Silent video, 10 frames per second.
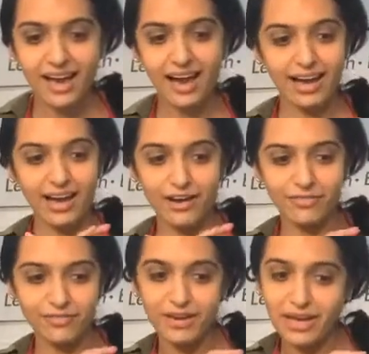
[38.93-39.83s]
I
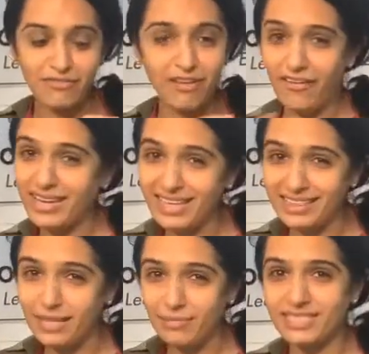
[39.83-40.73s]
have very
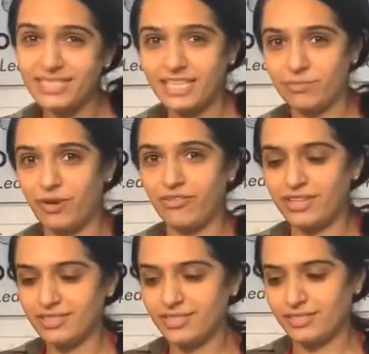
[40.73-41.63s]
limited
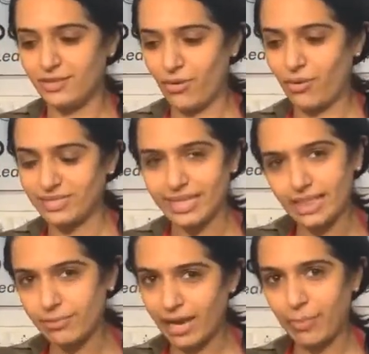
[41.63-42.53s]
experience, so I was a
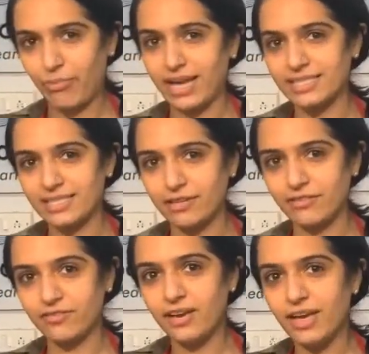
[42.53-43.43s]
little bit
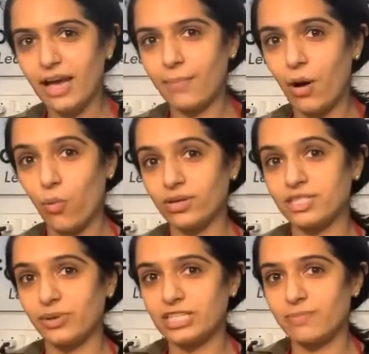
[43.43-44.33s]
apprehensive about what
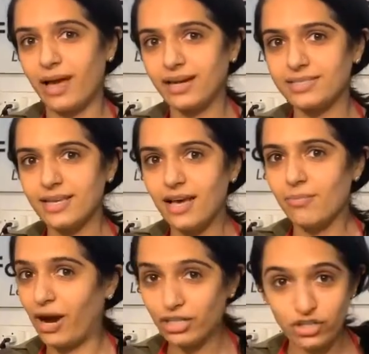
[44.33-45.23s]
to expect,
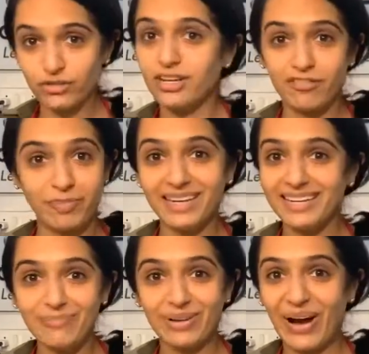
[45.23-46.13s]
but I shouldn't have
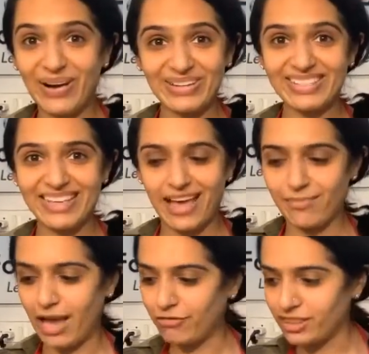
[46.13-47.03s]
been because
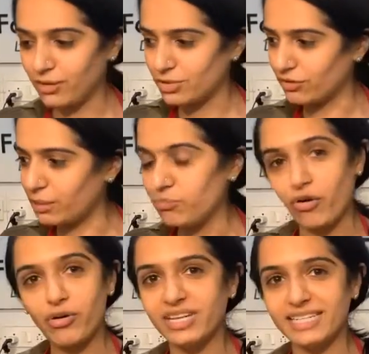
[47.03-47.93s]
everything was really
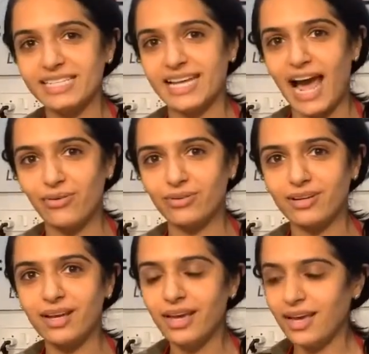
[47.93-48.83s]
broken down.